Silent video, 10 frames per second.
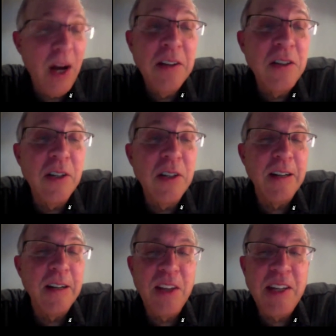
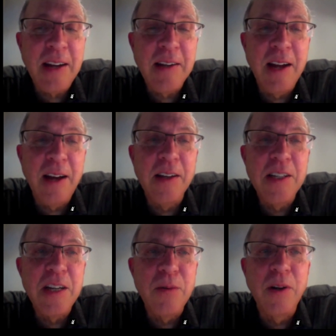Unclear if the
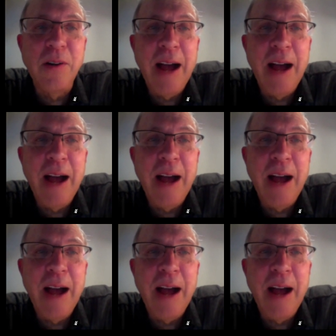technology will